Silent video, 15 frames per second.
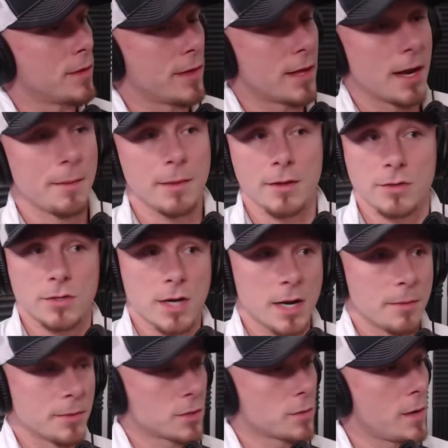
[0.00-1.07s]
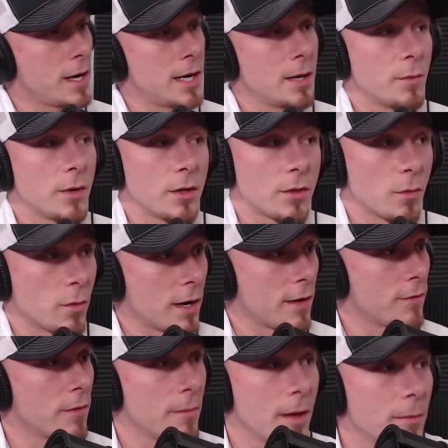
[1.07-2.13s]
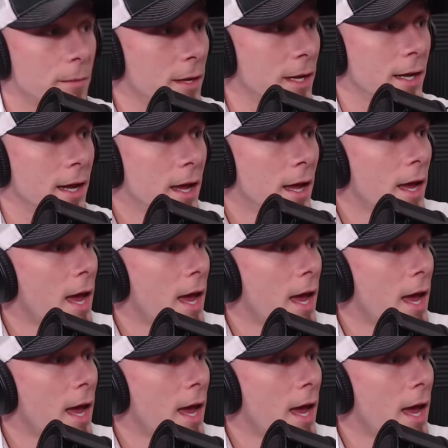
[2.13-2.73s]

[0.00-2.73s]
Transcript: that I'm either trying to persuade him with or whatever it may be.